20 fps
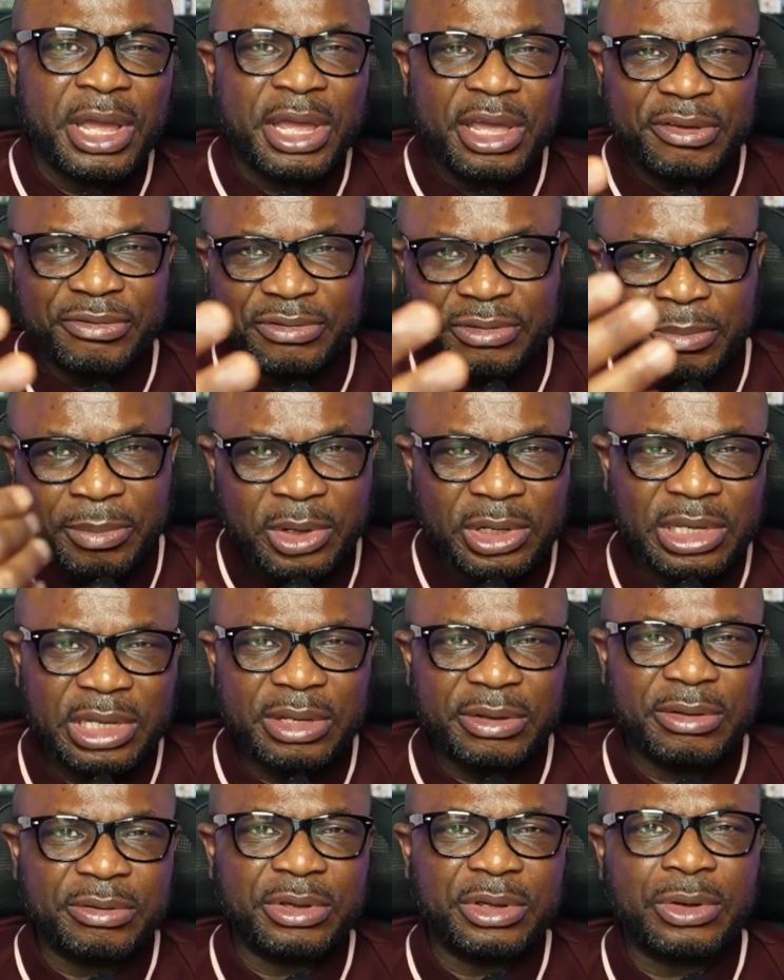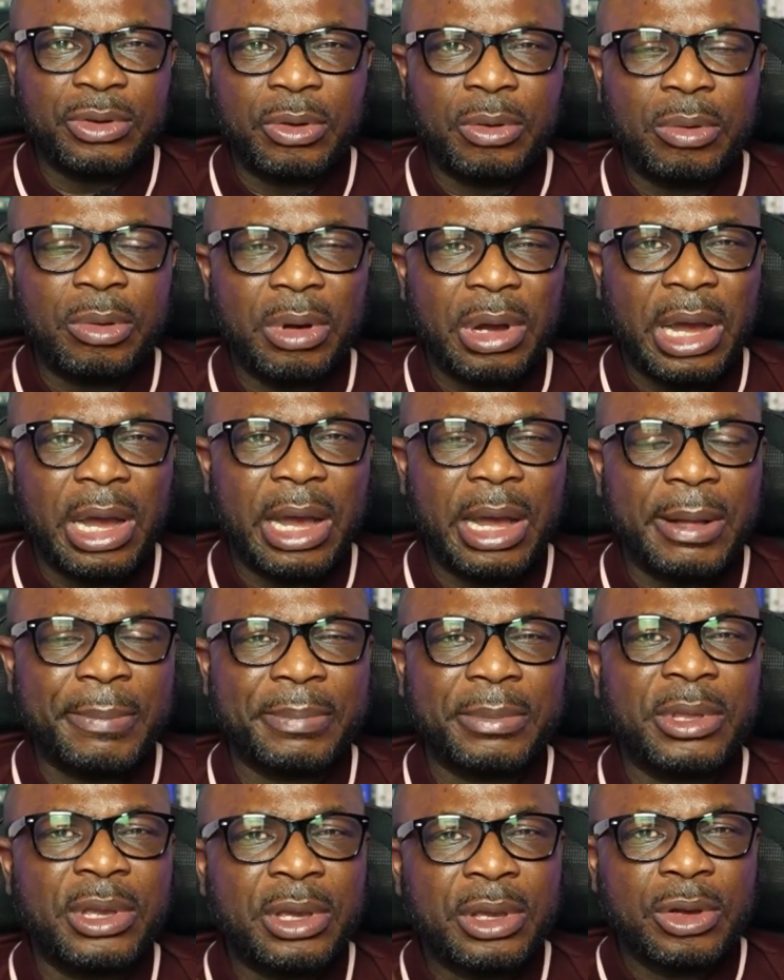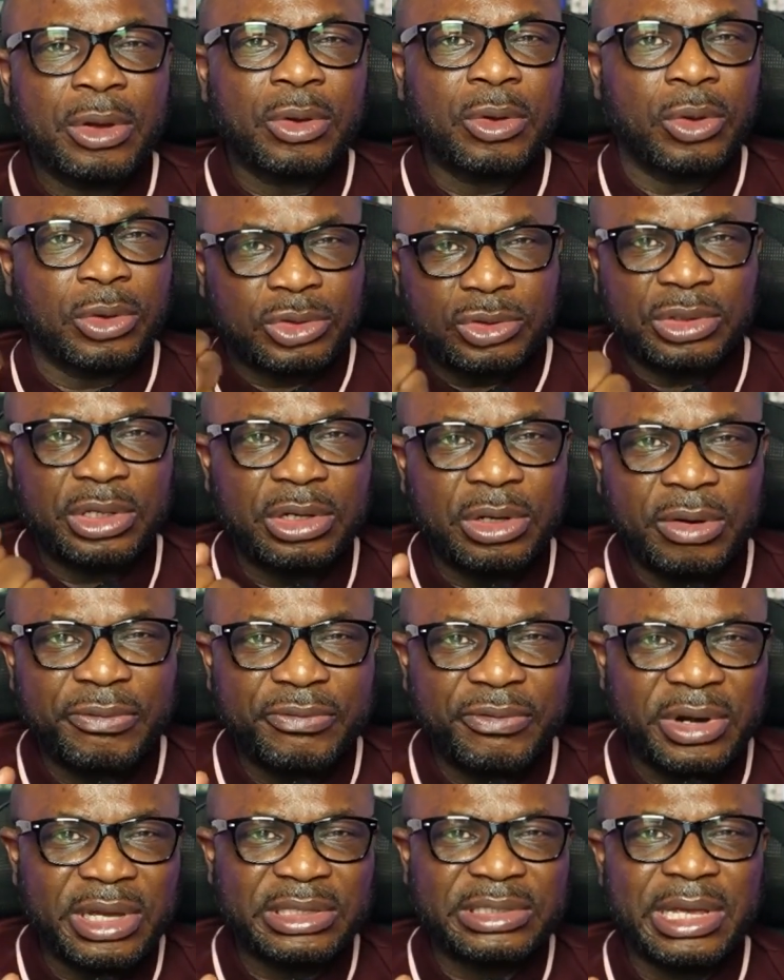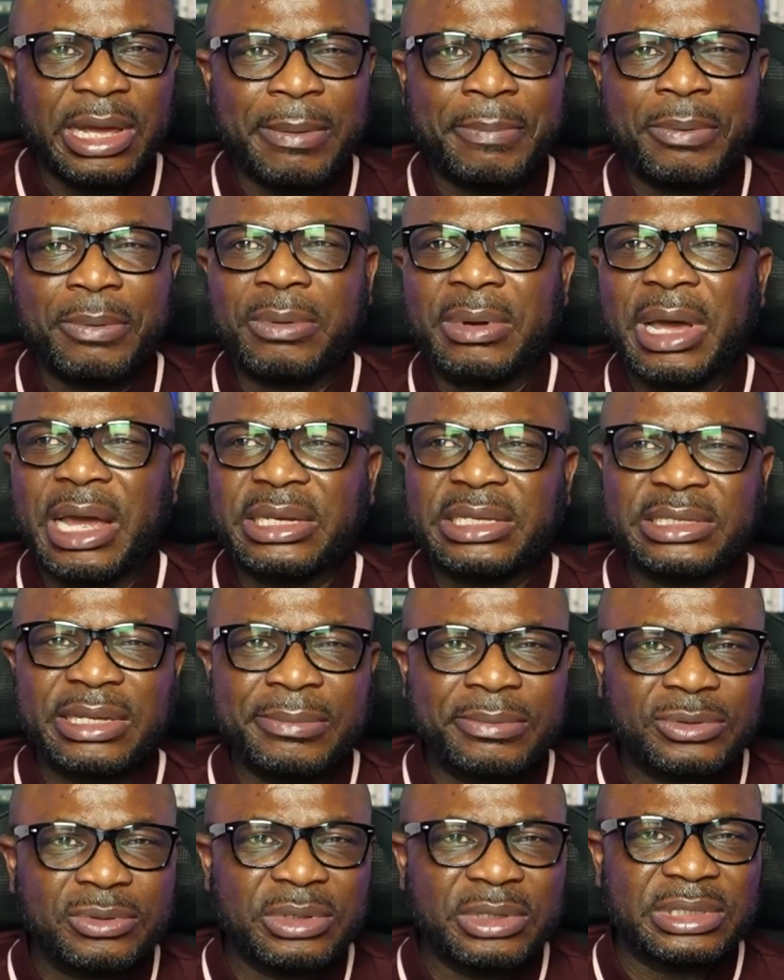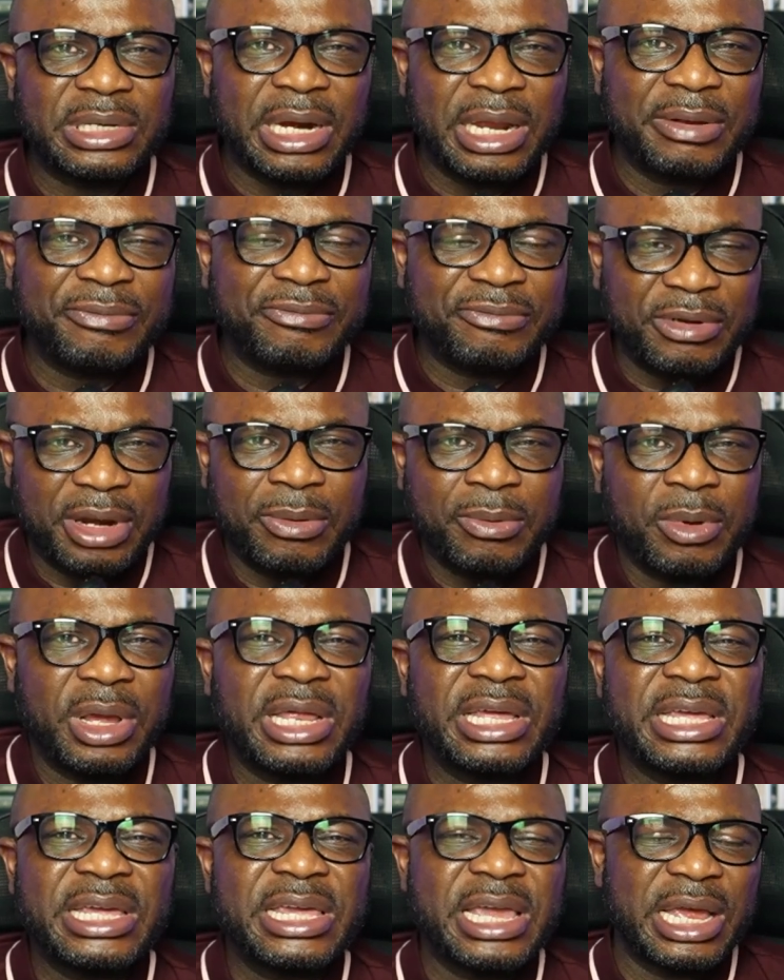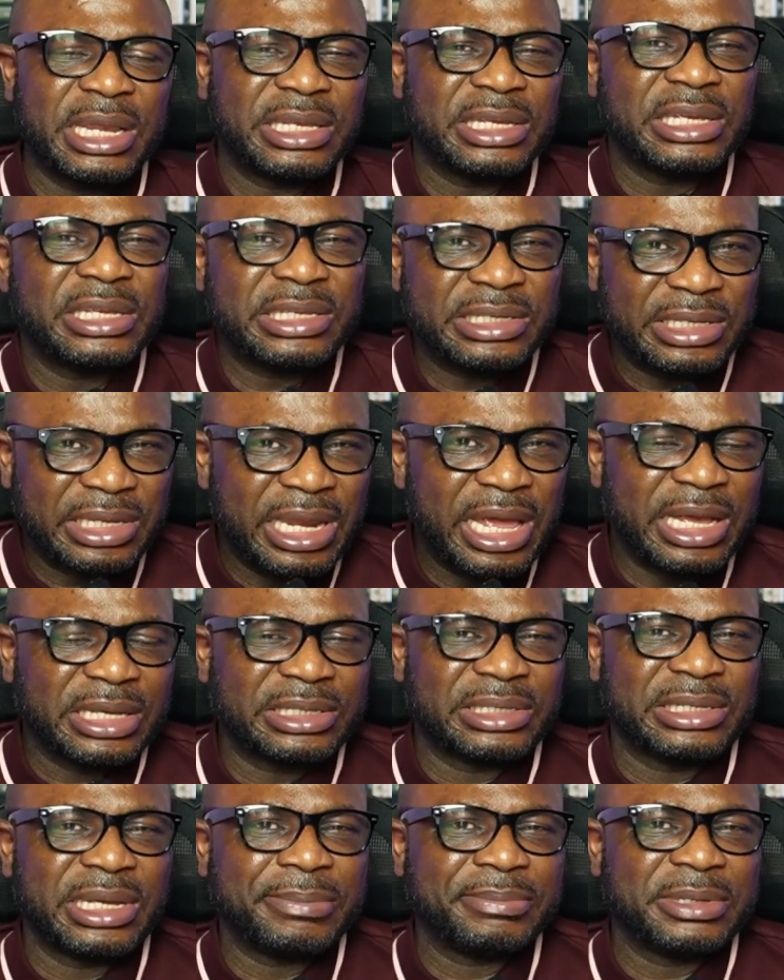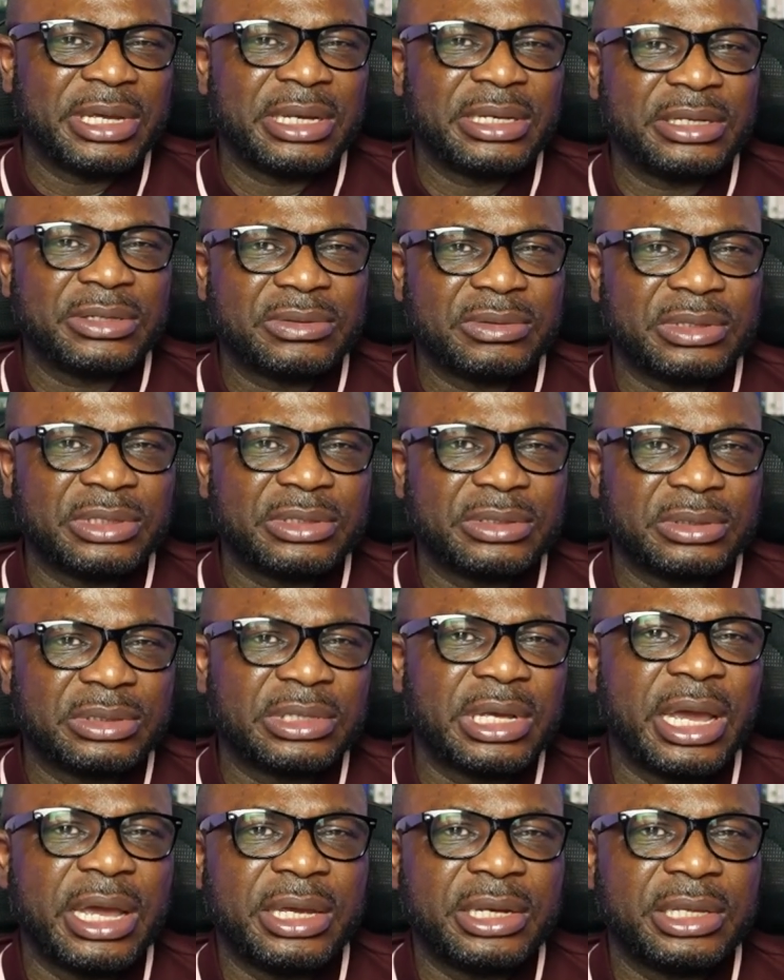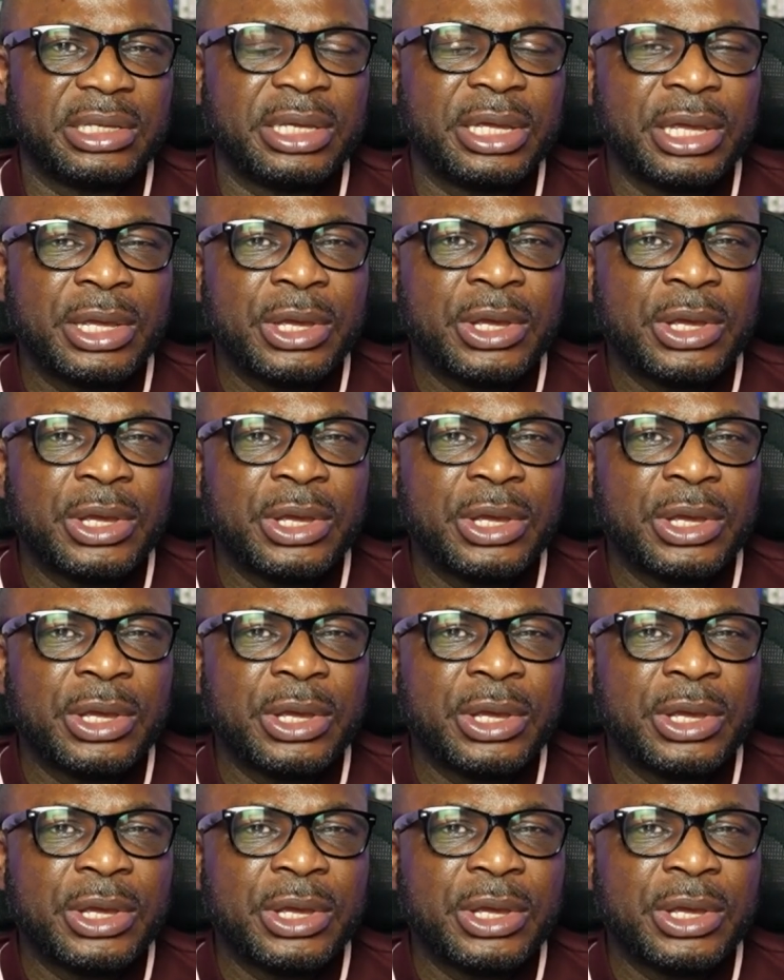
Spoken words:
If somebody goes to the north, for example, and is able to interact very well, it gets easily accepted into the society.